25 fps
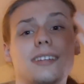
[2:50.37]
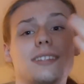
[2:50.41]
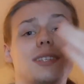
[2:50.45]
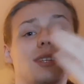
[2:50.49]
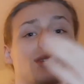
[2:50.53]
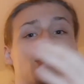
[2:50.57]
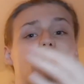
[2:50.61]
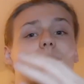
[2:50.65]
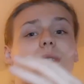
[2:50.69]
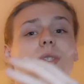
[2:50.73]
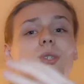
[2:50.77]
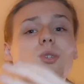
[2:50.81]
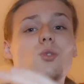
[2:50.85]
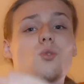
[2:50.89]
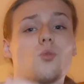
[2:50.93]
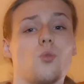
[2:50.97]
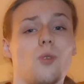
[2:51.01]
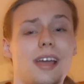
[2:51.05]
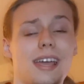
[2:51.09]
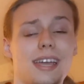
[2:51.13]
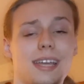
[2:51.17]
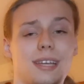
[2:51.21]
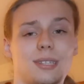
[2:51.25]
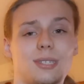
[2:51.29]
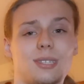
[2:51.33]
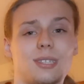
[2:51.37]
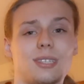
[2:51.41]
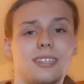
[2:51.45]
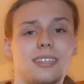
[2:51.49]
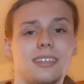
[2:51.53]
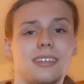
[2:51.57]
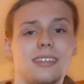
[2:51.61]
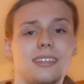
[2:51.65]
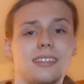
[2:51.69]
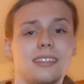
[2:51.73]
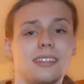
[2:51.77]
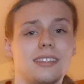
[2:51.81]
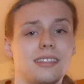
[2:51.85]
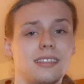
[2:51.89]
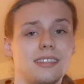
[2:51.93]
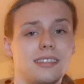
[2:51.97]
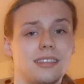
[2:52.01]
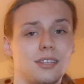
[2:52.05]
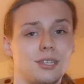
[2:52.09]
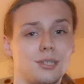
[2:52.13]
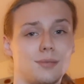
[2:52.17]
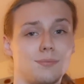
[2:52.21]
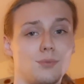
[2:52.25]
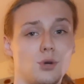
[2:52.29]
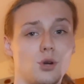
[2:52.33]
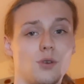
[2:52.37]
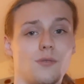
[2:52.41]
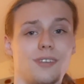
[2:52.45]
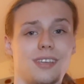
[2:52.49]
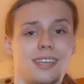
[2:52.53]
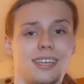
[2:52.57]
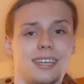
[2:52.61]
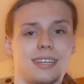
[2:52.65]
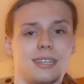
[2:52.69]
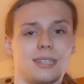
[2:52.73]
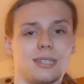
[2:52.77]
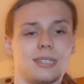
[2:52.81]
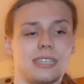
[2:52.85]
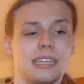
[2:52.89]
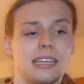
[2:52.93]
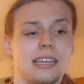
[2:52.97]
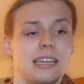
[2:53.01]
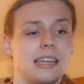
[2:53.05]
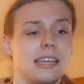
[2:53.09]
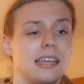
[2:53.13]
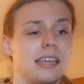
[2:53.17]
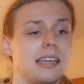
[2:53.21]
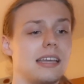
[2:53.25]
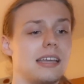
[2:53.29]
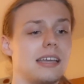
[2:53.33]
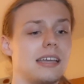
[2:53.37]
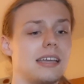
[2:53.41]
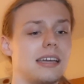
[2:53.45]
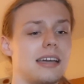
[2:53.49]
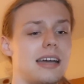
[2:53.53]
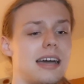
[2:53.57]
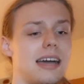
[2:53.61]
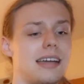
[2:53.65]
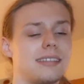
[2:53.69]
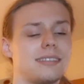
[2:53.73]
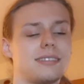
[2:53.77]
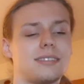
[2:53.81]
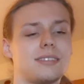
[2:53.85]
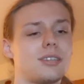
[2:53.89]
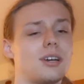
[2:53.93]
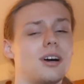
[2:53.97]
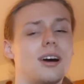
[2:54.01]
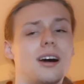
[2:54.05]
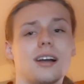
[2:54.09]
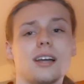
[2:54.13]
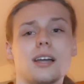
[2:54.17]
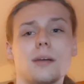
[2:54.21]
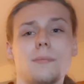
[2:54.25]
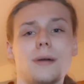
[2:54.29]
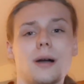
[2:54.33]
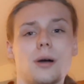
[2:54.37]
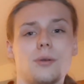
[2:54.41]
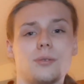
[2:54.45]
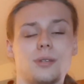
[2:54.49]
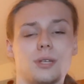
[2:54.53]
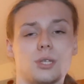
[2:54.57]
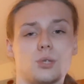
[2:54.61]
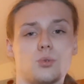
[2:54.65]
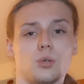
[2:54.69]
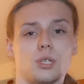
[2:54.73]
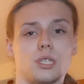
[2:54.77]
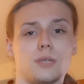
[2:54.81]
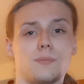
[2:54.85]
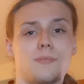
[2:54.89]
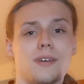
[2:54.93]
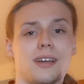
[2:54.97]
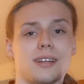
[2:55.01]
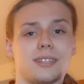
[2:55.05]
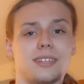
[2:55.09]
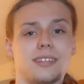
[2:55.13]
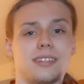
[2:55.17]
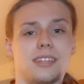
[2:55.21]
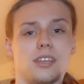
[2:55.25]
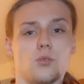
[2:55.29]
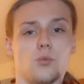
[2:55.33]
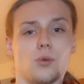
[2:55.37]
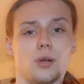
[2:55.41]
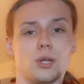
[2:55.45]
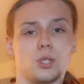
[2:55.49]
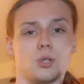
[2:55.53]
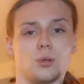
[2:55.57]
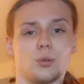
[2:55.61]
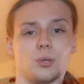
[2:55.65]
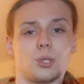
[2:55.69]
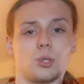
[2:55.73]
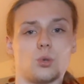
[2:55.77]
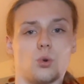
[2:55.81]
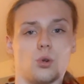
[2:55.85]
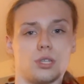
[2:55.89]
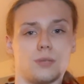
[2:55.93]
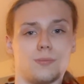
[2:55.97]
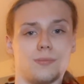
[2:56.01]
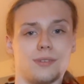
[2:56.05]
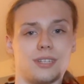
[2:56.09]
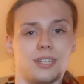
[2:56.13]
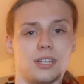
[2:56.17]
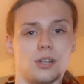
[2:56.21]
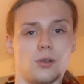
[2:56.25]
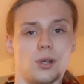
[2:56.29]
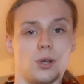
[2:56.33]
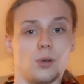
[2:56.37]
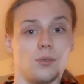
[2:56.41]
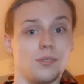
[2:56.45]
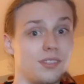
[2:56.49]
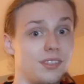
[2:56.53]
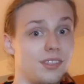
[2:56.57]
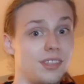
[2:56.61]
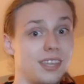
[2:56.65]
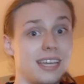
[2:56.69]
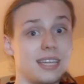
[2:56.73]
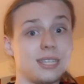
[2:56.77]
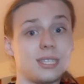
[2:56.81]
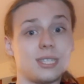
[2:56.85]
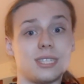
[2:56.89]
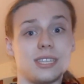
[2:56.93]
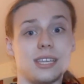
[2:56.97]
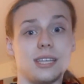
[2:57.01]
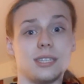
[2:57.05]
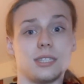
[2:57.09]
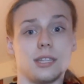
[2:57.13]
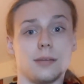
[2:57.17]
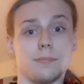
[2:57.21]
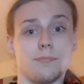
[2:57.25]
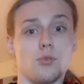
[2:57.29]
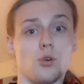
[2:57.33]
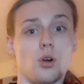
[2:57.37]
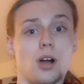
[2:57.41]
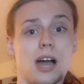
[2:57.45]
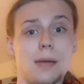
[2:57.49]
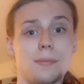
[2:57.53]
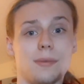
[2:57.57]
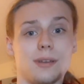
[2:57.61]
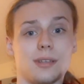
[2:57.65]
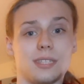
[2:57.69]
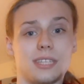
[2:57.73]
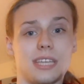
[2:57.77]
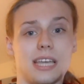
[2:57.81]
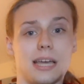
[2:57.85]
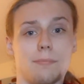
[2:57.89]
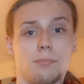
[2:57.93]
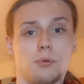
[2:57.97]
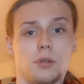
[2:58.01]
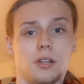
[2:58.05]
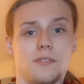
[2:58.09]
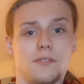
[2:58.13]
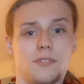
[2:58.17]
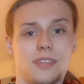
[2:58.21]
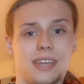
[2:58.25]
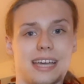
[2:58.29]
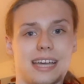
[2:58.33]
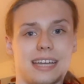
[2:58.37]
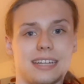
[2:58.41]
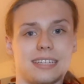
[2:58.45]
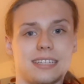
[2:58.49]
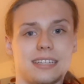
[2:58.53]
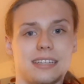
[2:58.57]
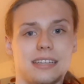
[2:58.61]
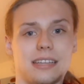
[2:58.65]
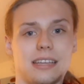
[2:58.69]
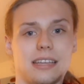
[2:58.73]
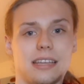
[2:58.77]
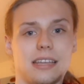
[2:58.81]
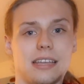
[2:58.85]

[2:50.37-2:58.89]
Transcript: a disgrace this movie is. Talk about disrespecting the original source material. This is the prime example of that.